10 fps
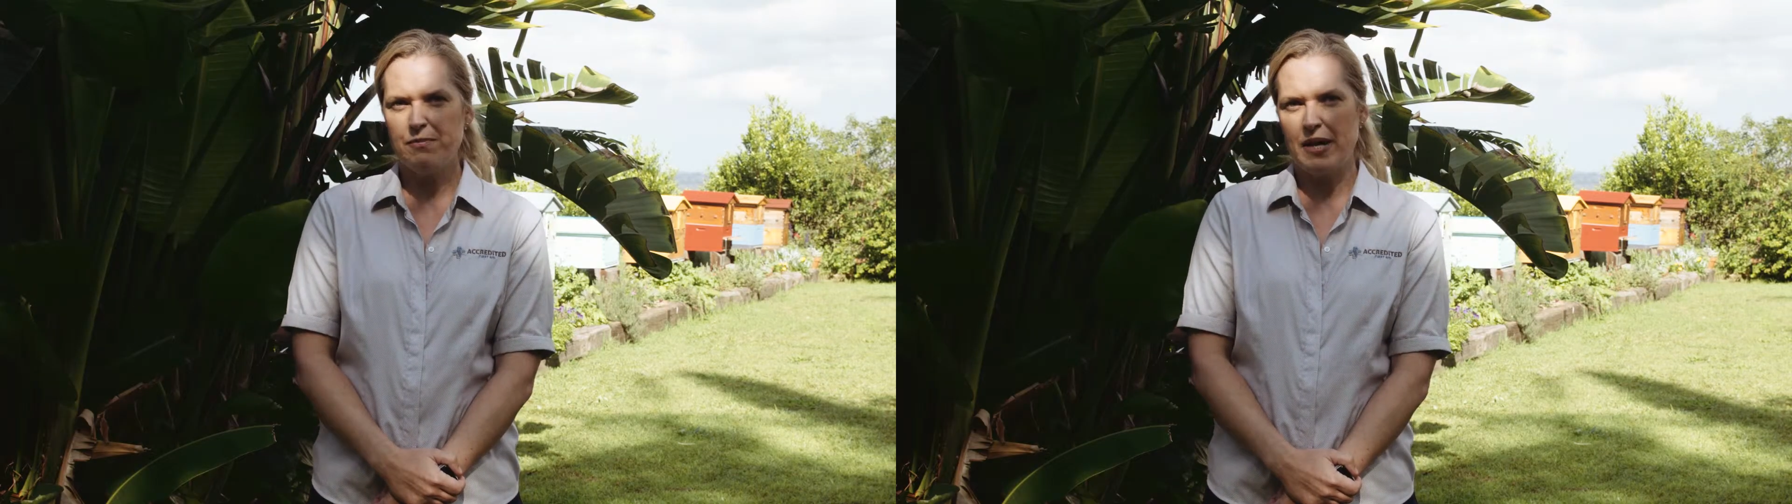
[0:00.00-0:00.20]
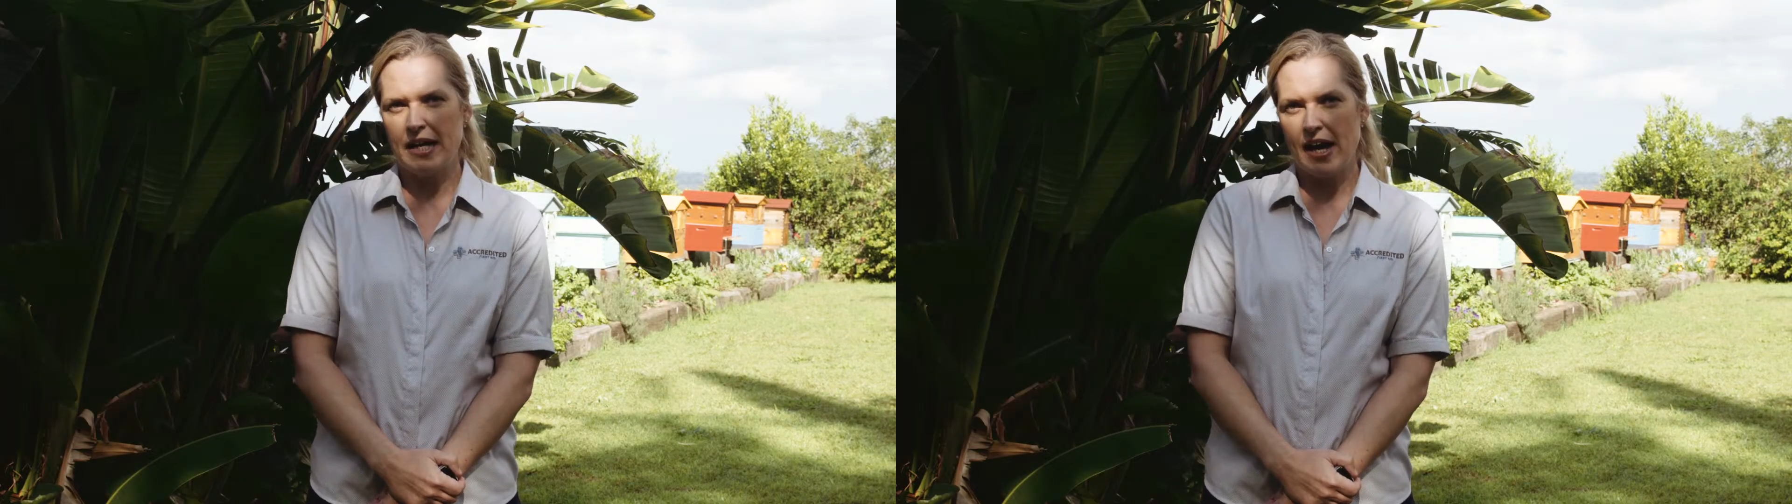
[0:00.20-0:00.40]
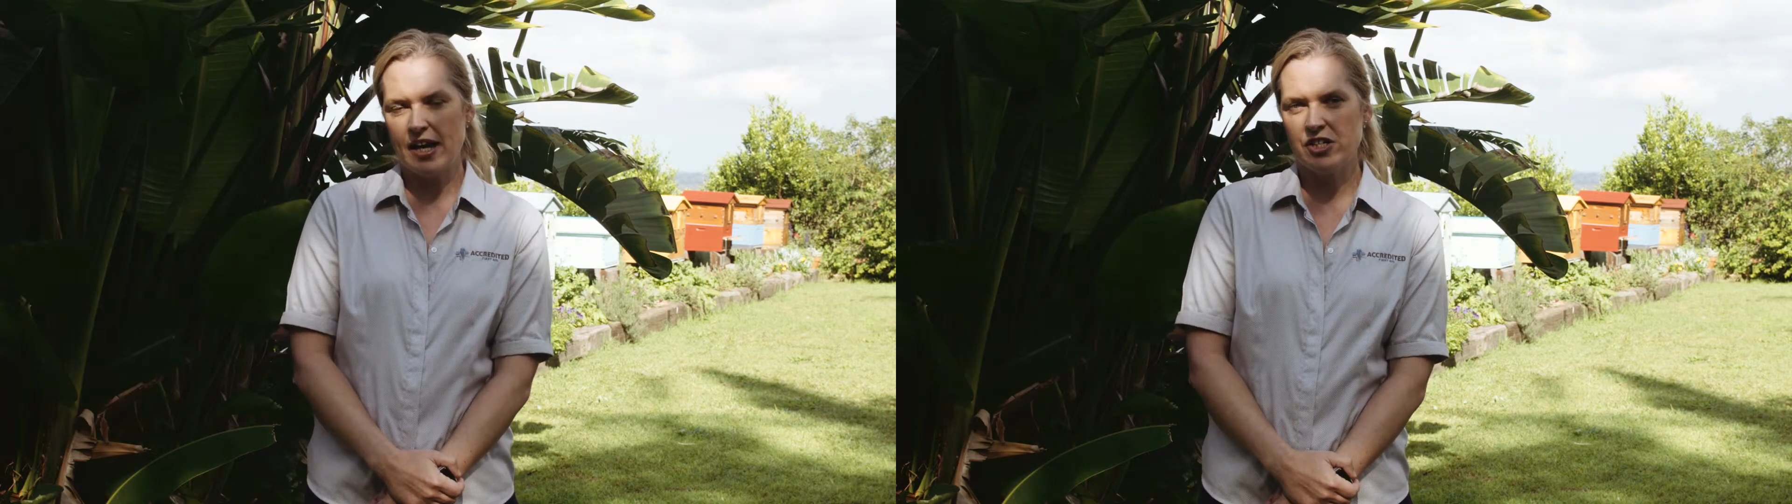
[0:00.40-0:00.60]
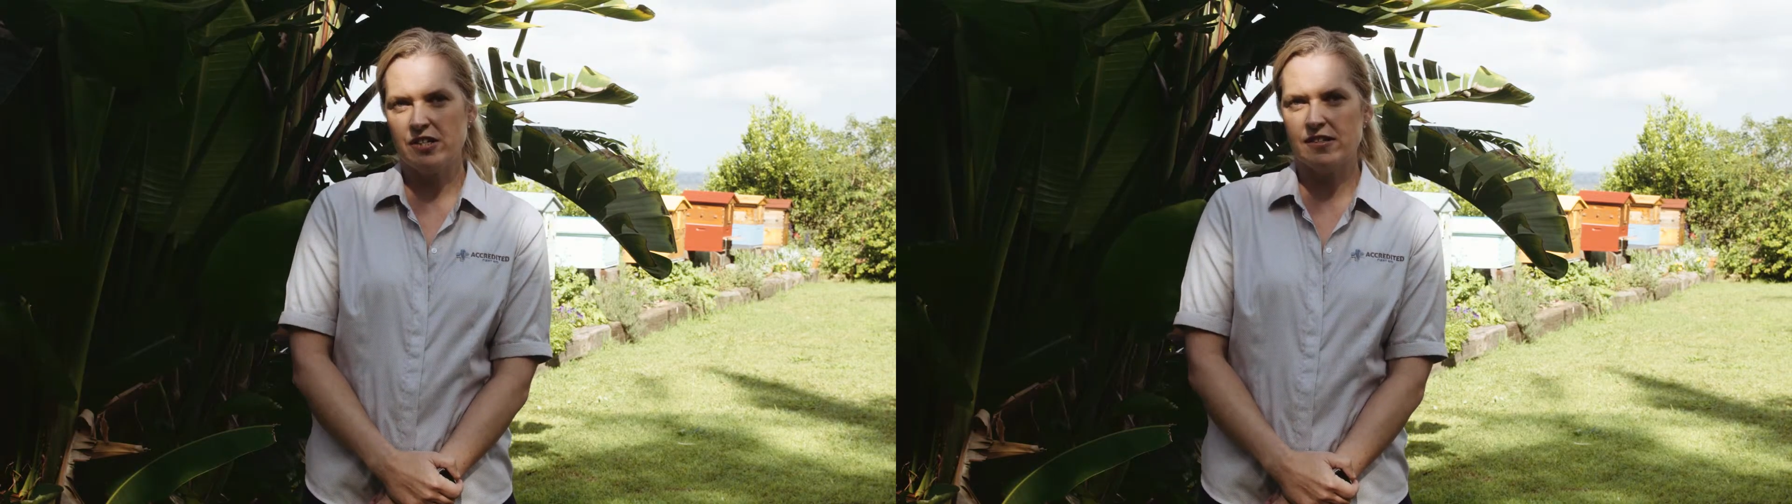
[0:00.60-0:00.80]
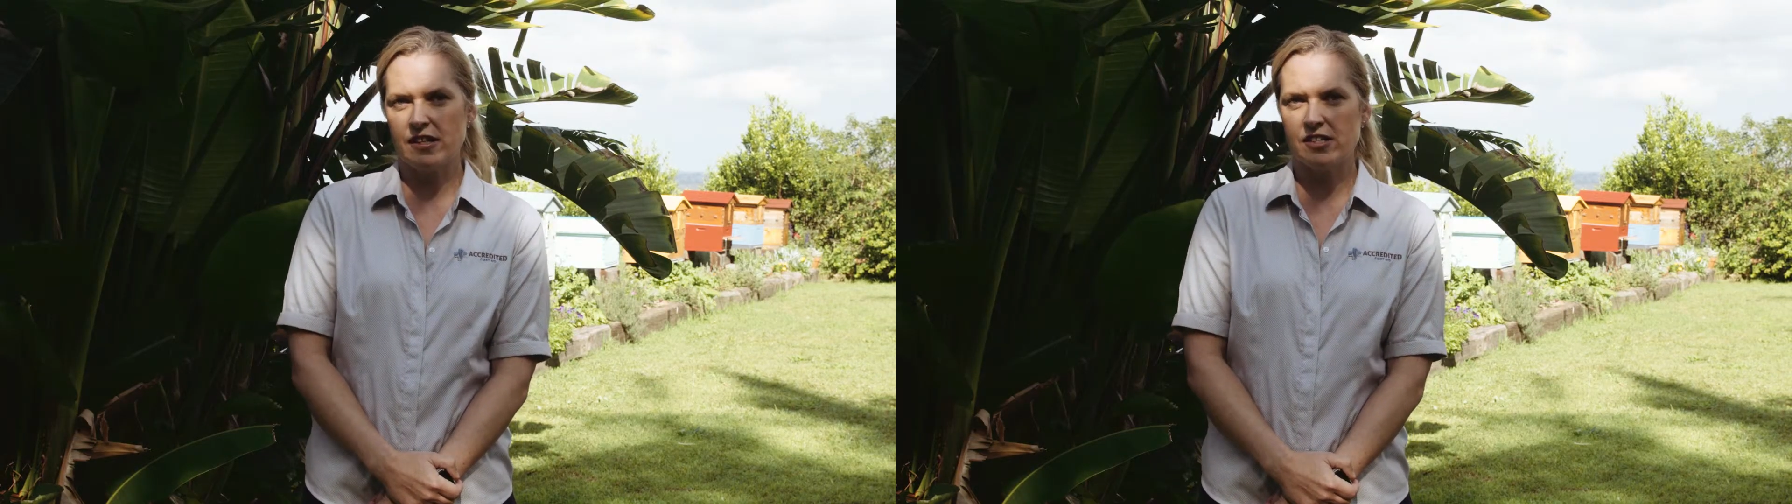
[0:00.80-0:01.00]

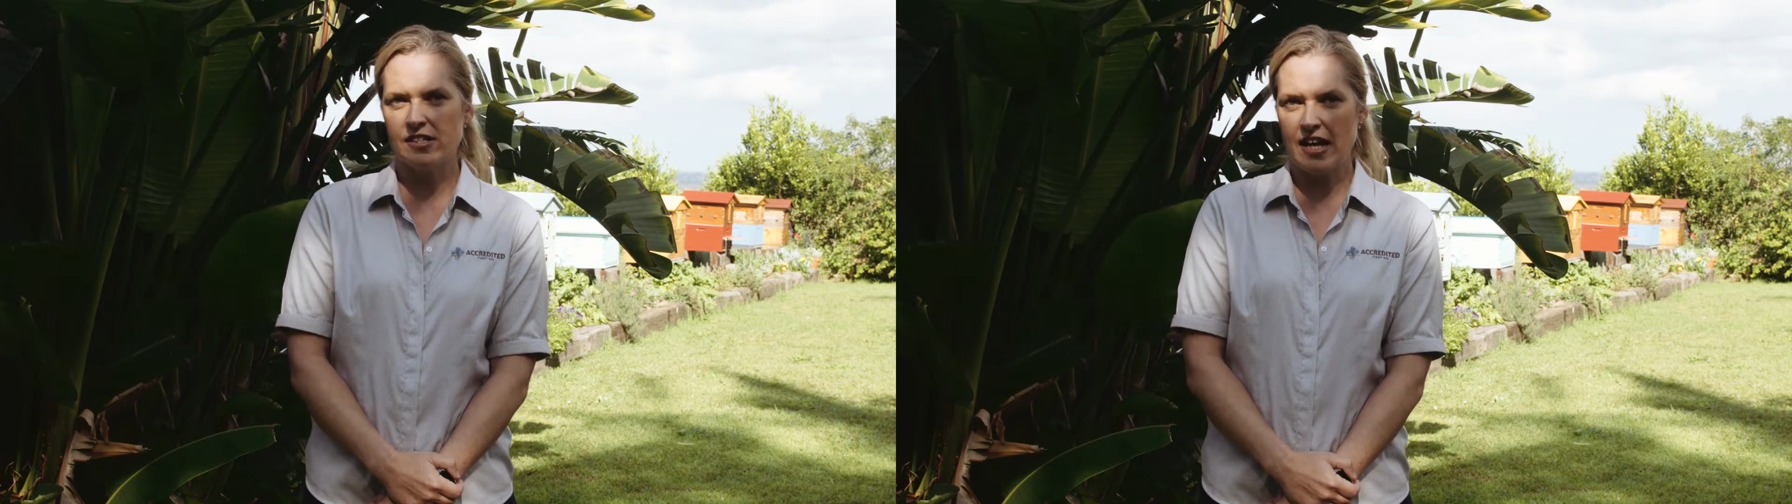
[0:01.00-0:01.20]
medication such as an